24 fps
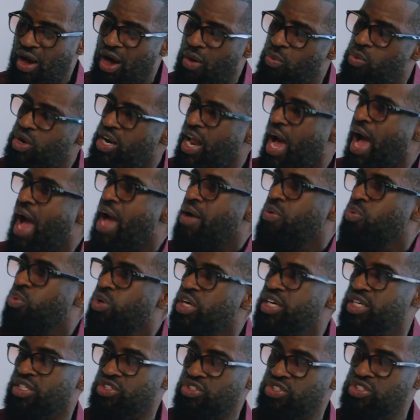what I
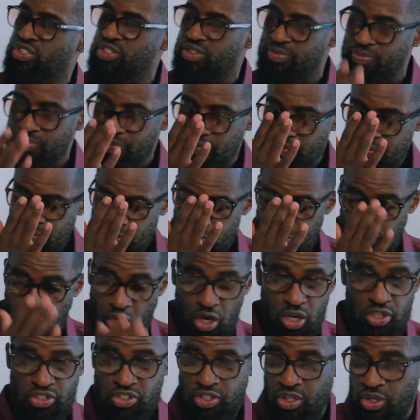wish
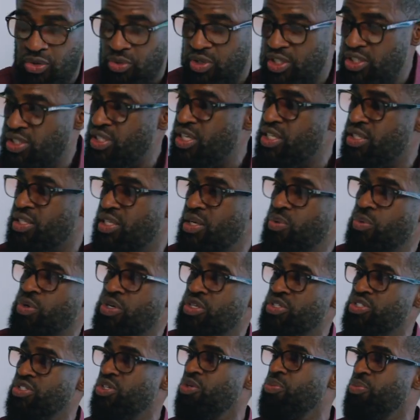also is that there
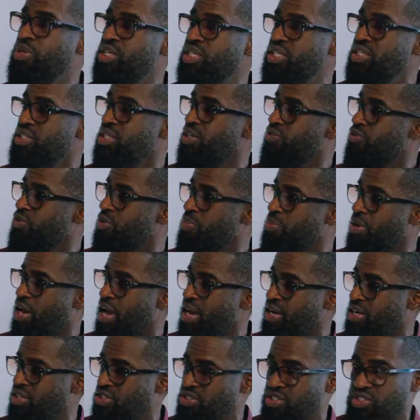weren't so many different
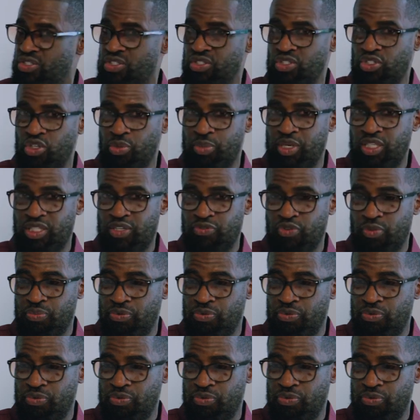packages and so many different